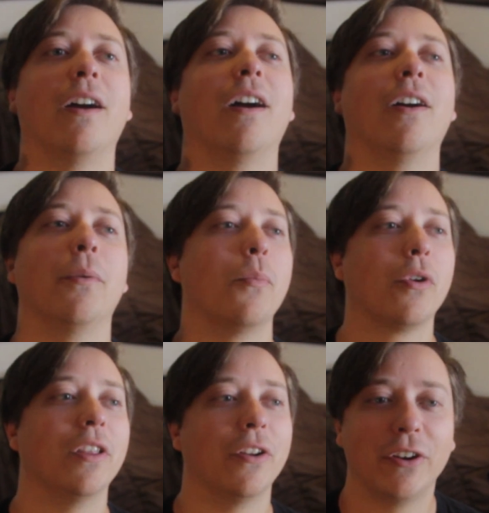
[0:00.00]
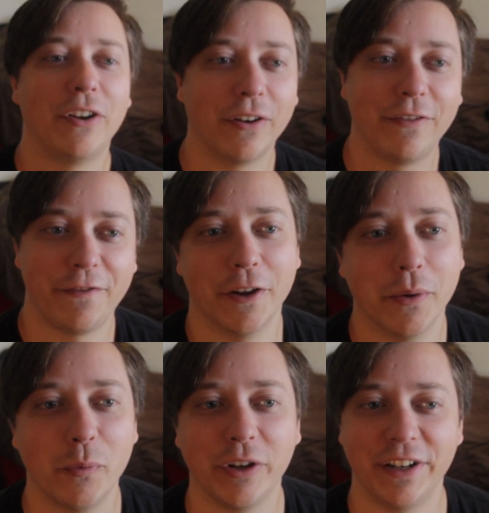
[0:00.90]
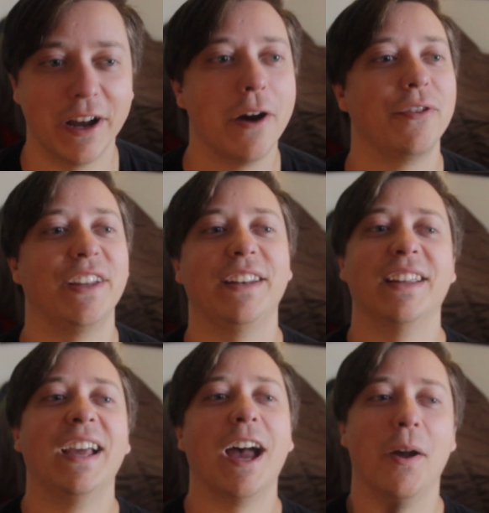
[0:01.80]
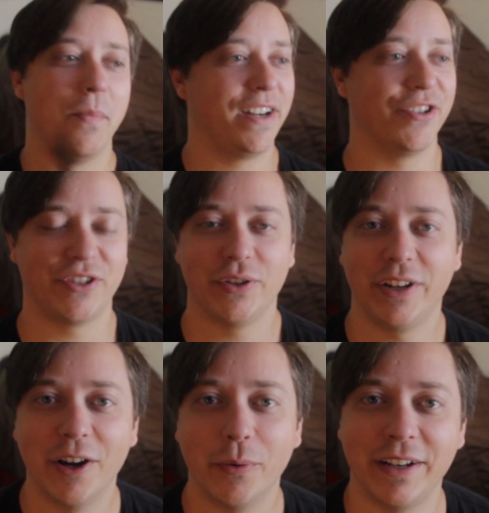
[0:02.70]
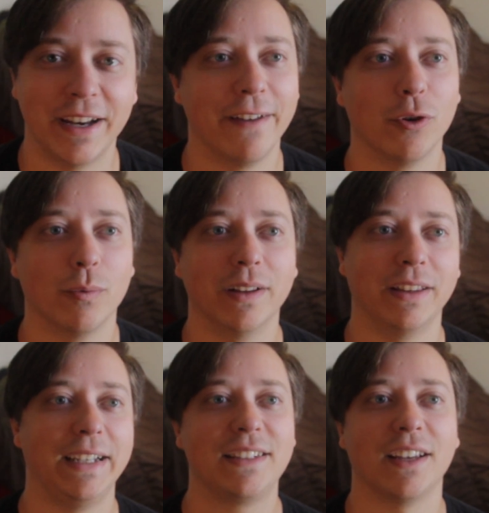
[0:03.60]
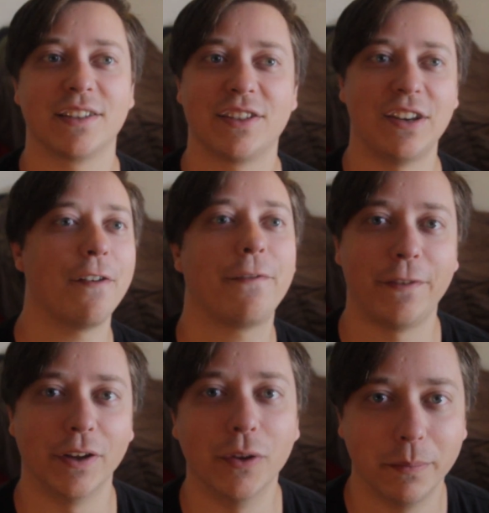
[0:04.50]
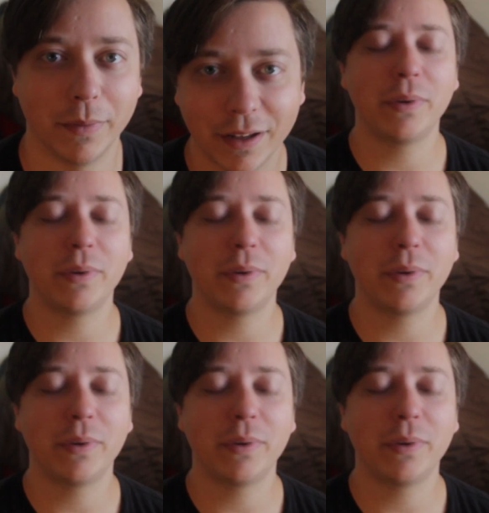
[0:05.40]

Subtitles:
are more learned on film would know that a major studio would never release a snuff film.